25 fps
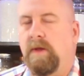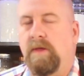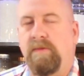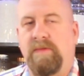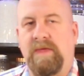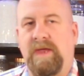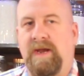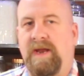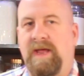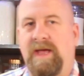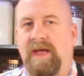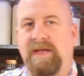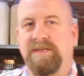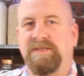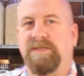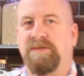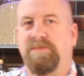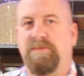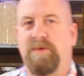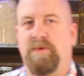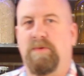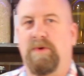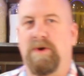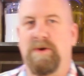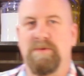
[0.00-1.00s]
That has to
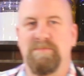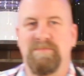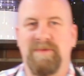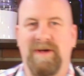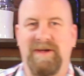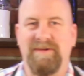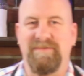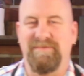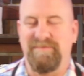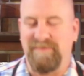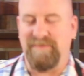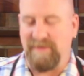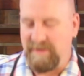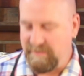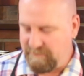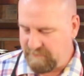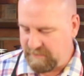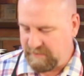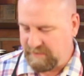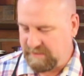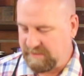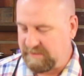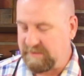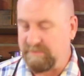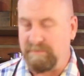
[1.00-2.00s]
be one of my
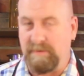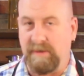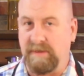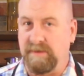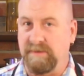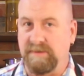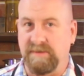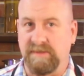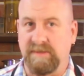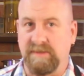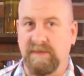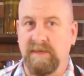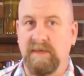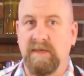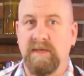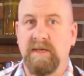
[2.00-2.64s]
favorite smells,